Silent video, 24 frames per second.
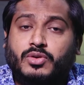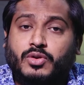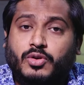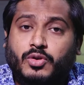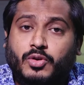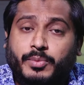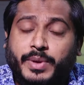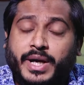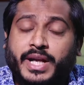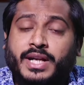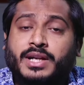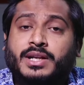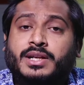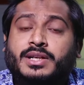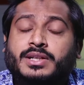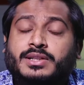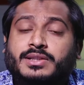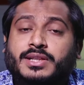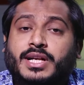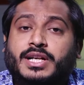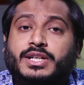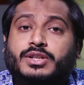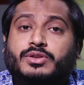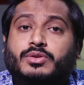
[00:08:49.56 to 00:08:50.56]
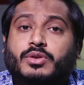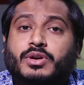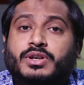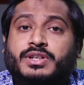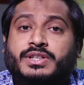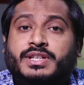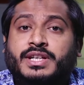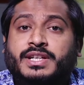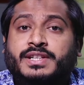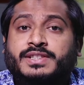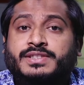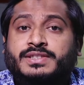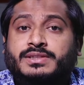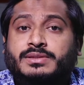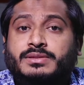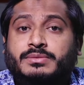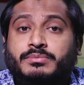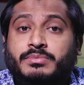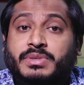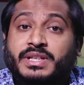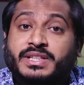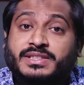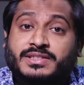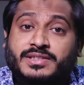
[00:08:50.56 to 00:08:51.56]
woman that contains
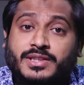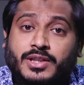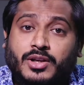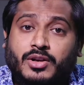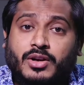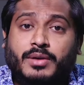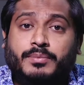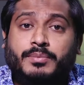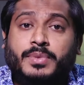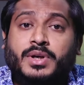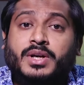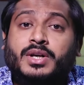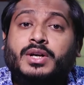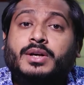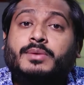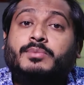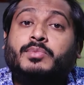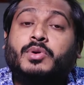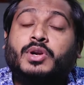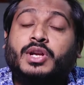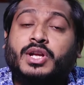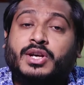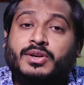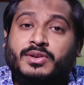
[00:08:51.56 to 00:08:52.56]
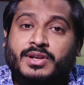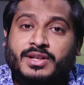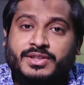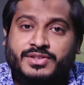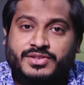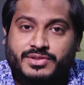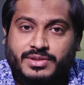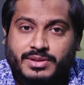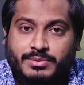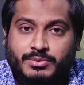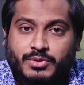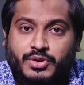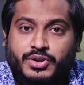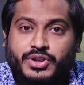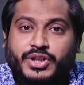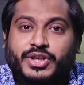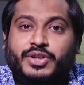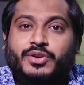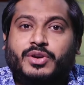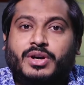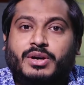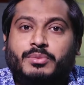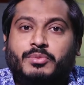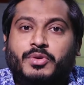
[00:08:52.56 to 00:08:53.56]
mixture of follicular
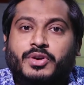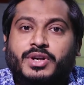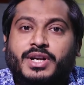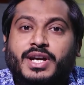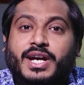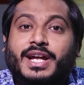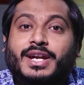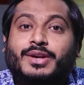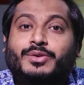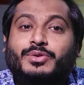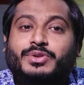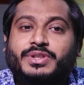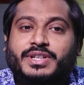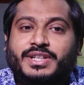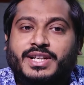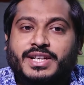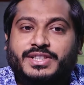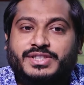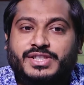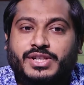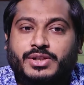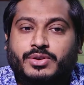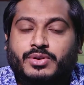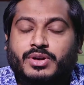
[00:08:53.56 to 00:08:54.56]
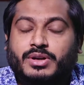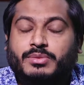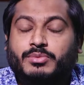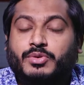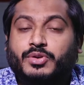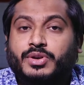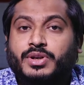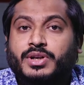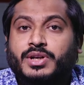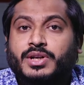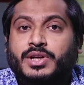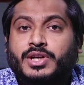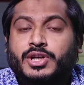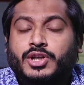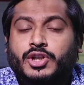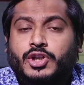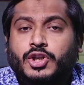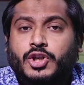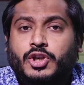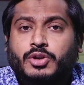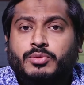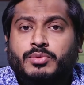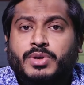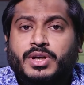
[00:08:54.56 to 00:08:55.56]
stimulating hormone and luteinizing hormone.
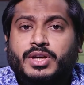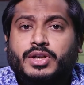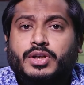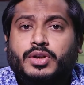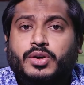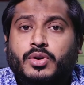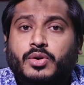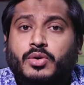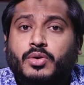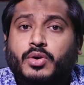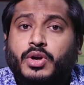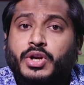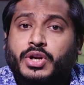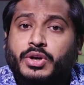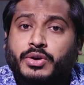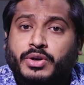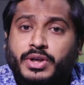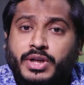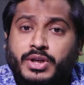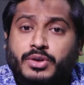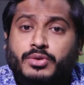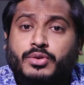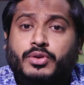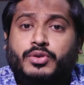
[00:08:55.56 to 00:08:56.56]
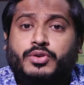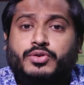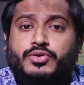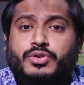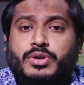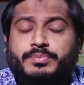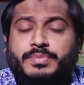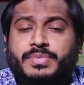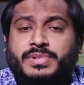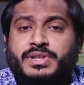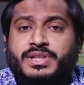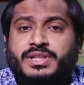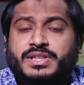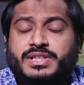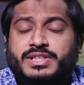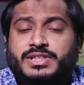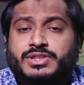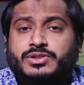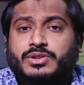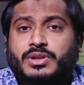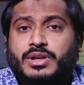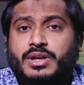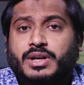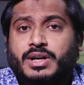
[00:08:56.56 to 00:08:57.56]
Human chorionic gonadotropin
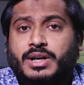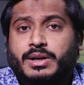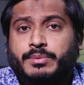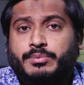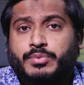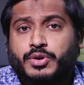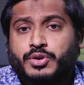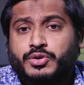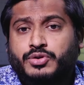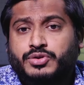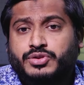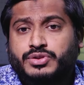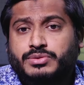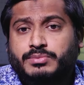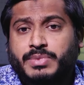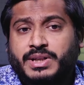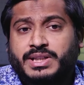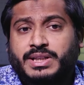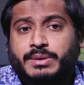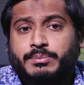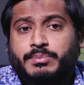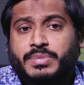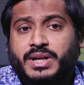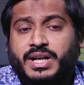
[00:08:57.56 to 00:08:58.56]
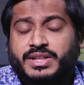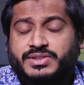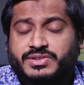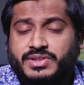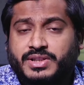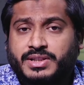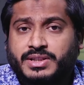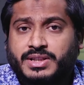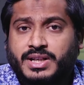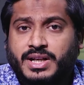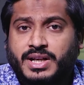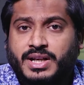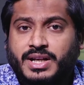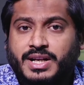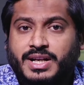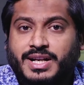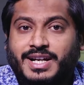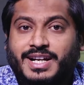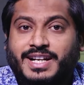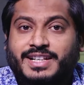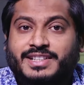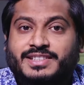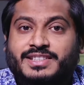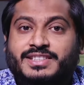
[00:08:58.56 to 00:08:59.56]
is produced by the placenta,
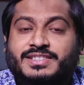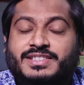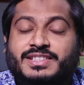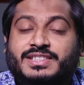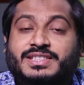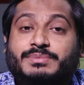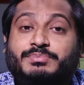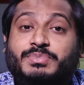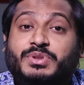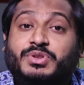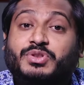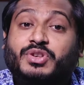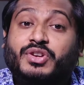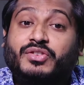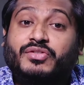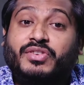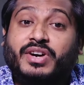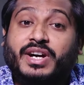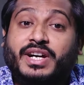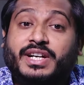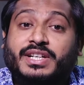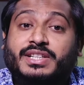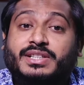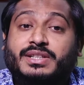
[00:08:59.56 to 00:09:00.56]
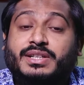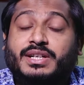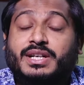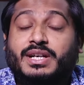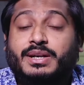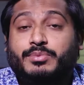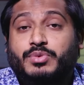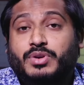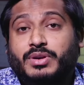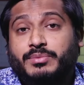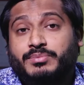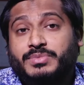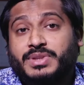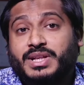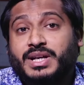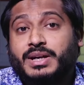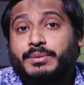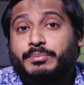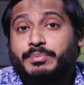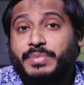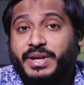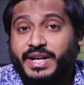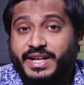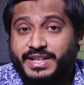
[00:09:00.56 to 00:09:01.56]
and this is purified from the
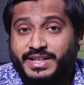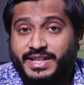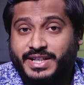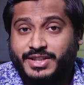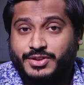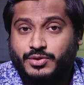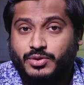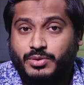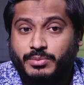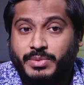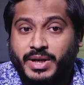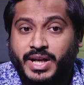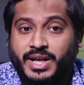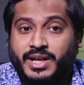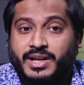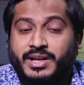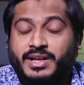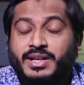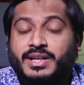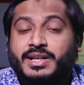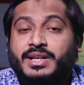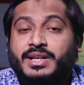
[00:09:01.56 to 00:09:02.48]
pregnant woman.